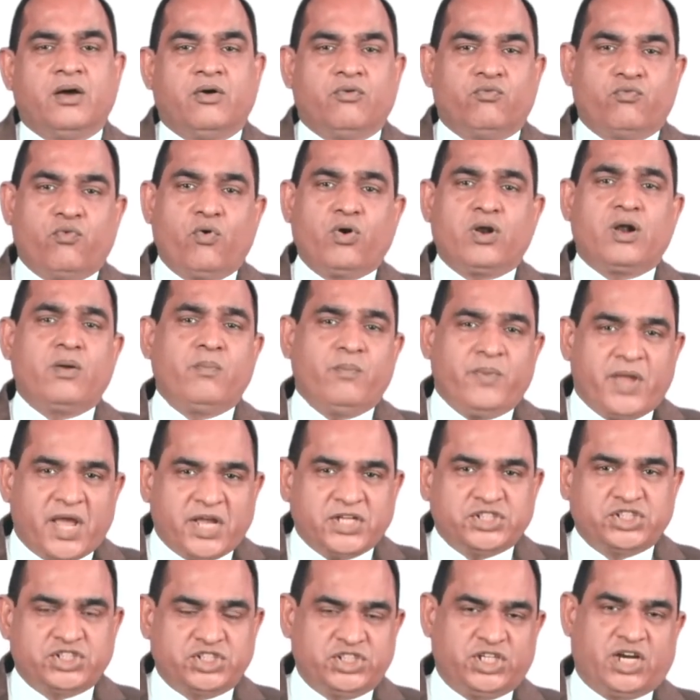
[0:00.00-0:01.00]
Forum
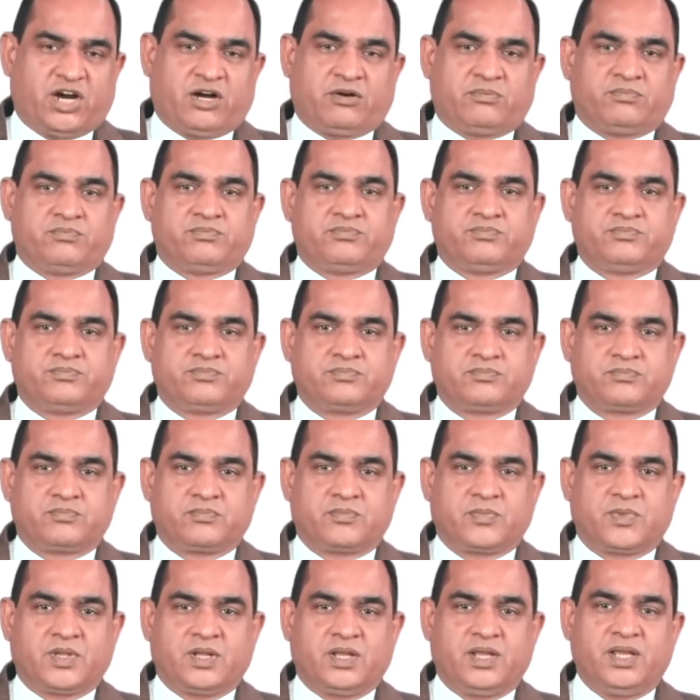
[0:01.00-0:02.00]
Asia
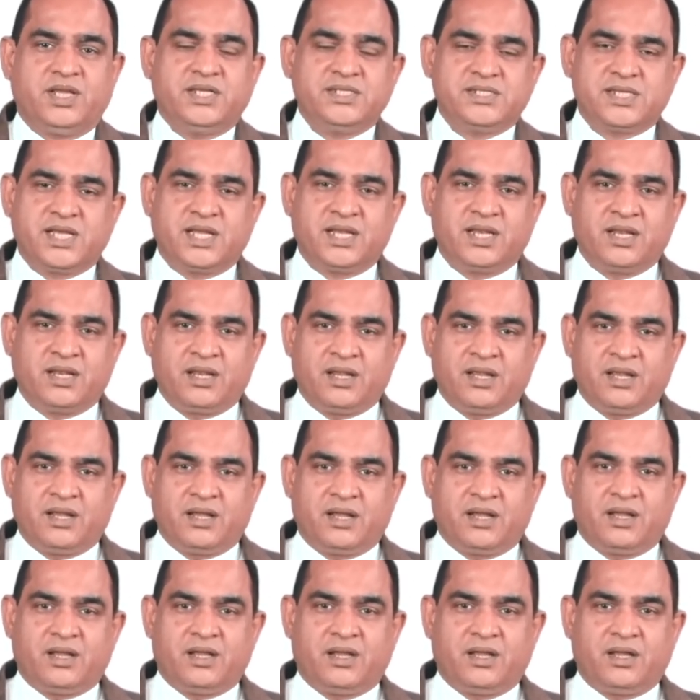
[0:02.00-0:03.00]
is an
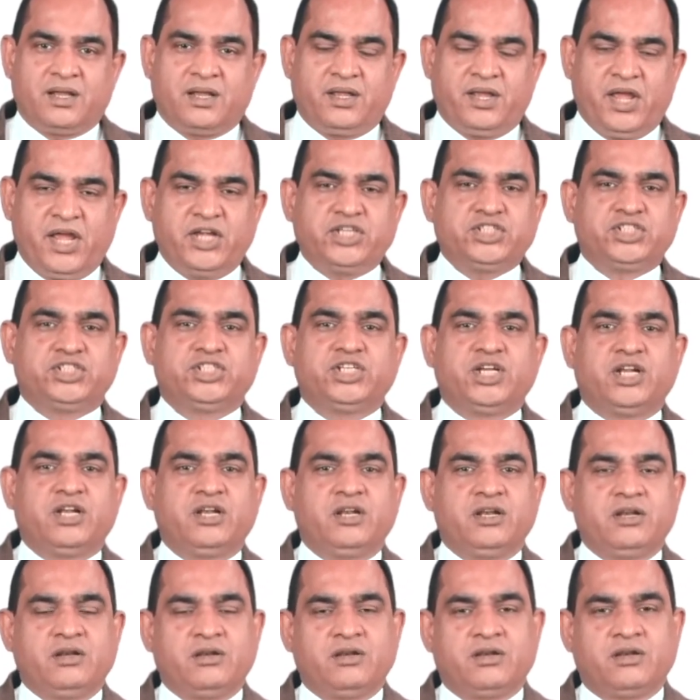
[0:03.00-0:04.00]

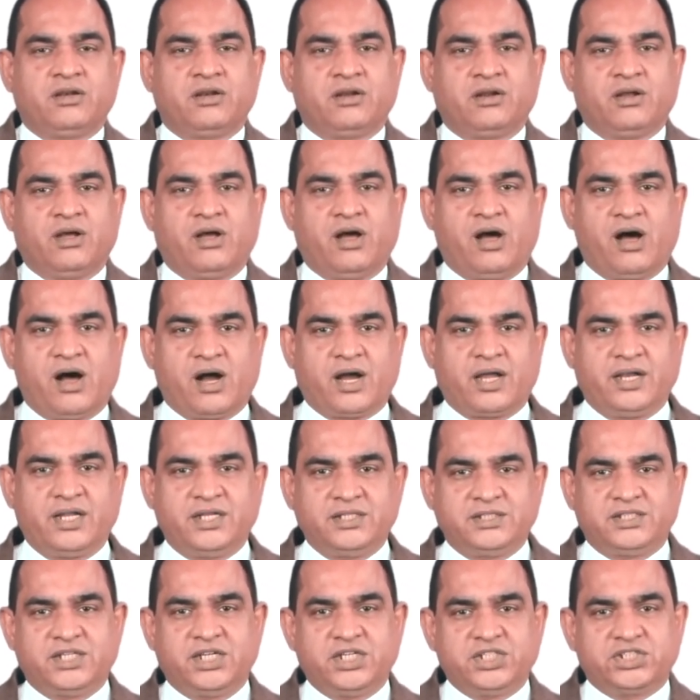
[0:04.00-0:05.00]
Asian
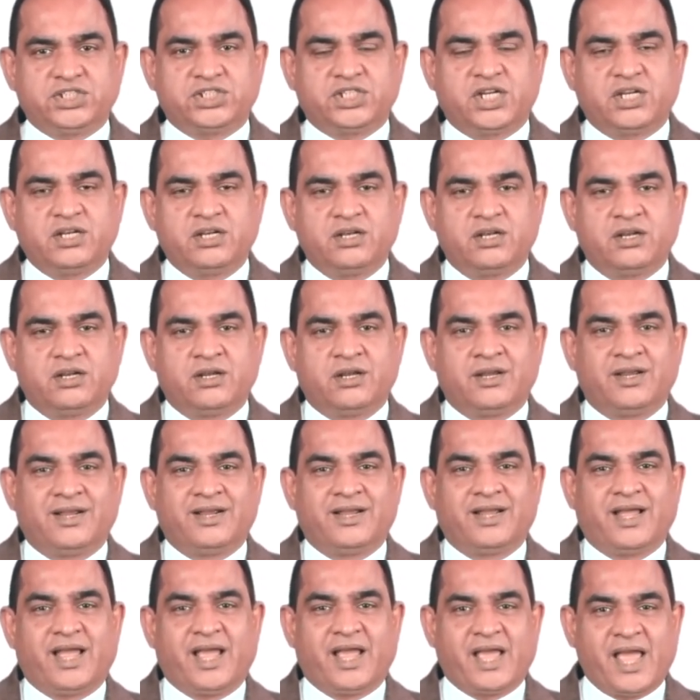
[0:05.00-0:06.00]
organization,
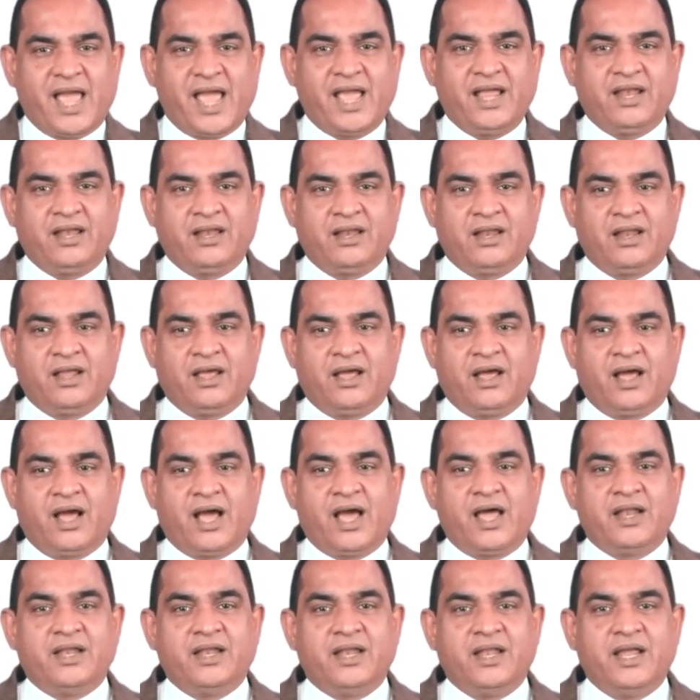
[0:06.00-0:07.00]
again
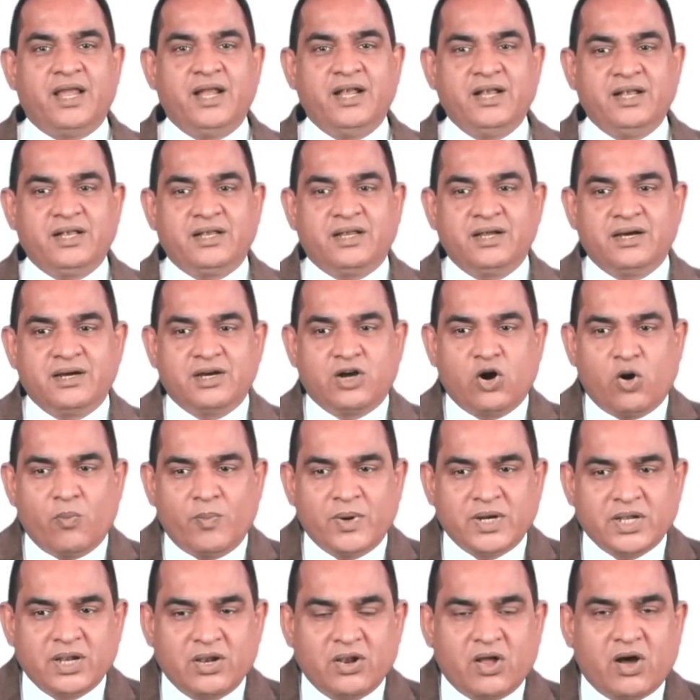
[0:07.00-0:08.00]
an
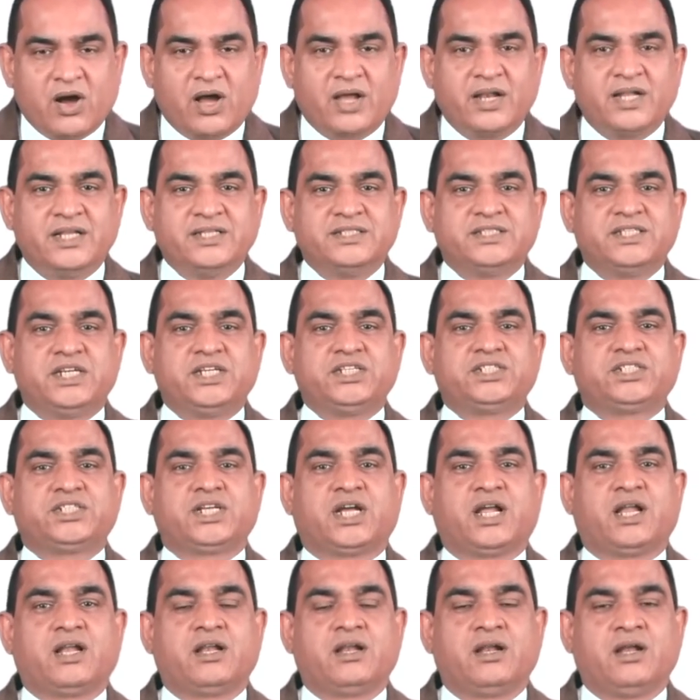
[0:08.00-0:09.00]
intergovernmental
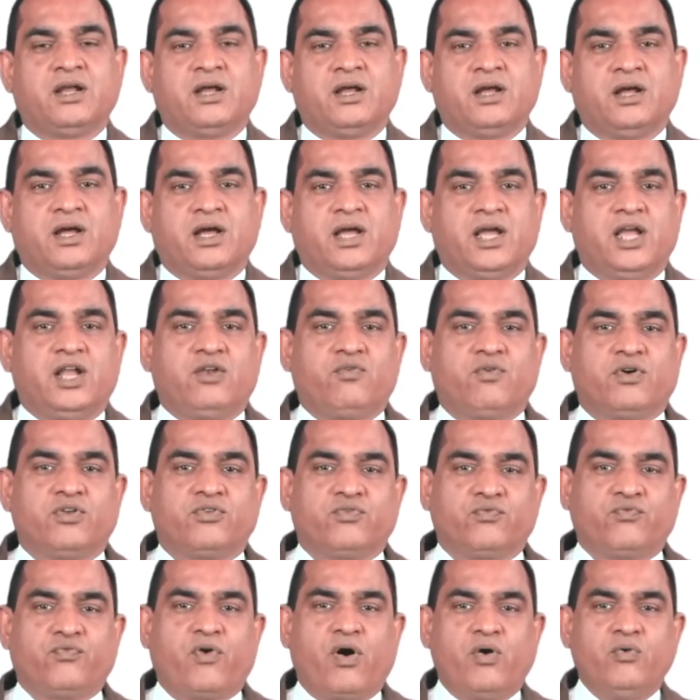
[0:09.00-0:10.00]
organization. It
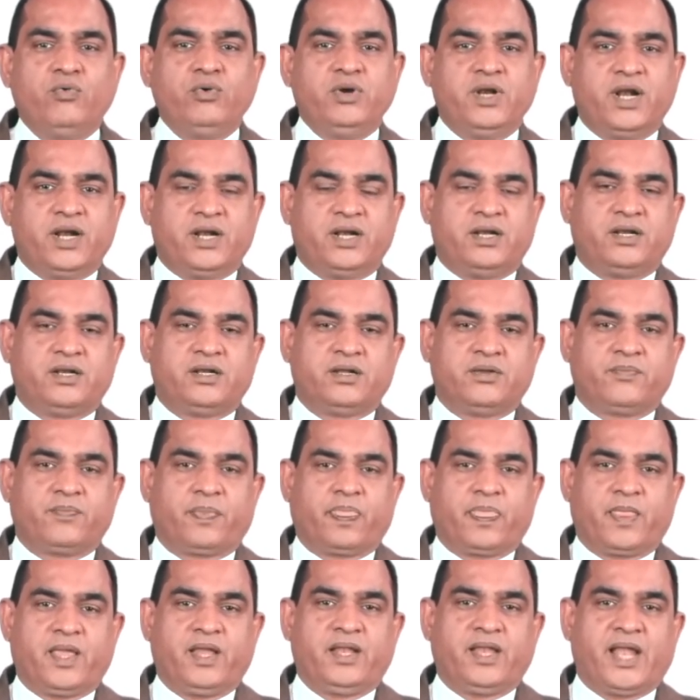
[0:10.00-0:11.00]
was founded
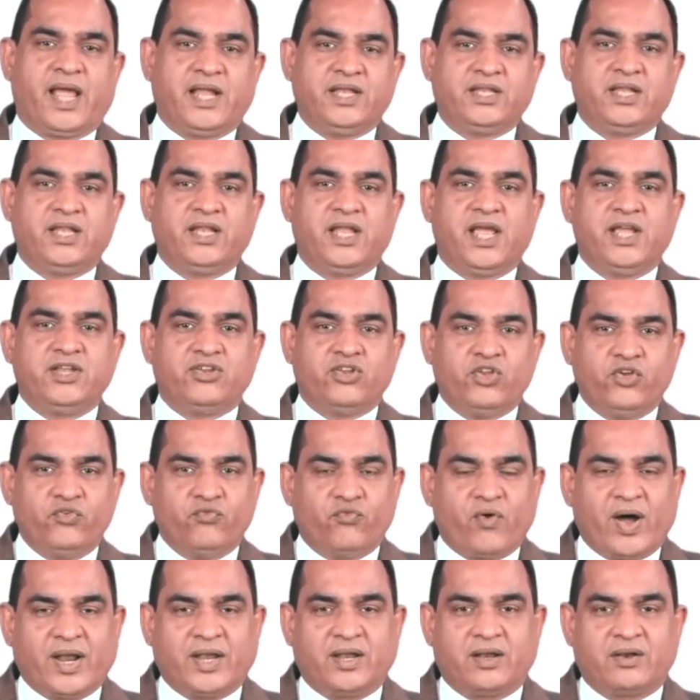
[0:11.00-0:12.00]
in
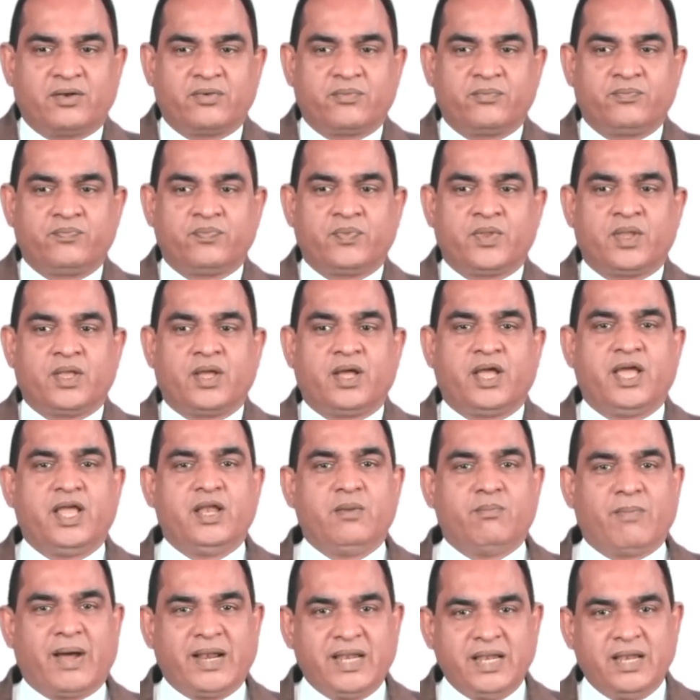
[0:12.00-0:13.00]
1981
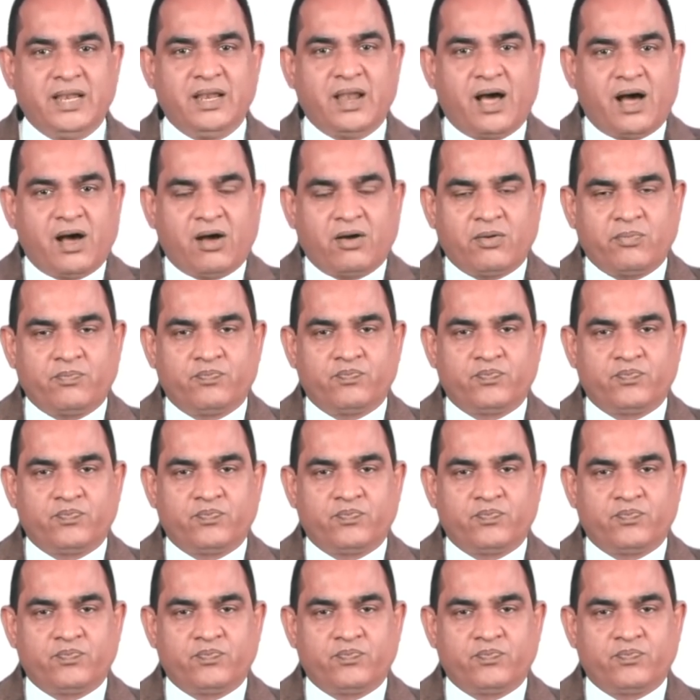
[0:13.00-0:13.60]
in Manila.